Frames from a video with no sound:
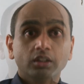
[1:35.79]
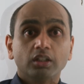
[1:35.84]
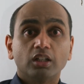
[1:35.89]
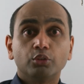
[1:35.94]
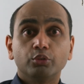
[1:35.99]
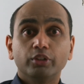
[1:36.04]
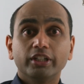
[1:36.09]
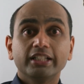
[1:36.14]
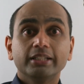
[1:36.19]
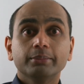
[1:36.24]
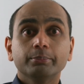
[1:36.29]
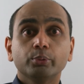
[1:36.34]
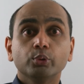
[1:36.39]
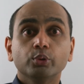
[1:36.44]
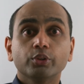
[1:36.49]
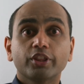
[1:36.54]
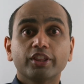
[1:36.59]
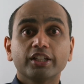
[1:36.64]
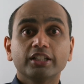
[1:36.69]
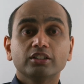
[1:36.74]
A really
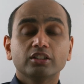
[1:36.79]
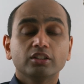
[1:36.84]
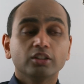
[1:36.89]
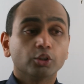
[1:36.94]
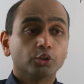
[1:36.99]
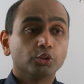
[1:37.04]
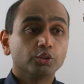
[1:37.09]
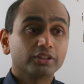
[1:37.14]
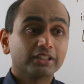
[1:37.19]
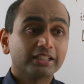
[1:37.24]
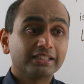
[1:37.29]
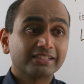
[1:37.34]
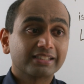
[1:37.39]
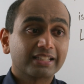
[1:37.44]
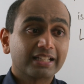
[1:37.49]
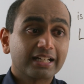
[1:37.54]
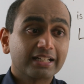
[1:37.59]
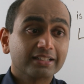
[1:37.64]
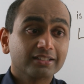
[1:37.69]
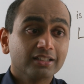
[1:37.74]
important thing to note is
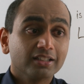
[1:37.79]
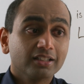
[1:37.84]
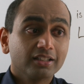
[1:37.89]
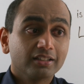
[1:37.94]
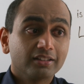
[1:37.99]
that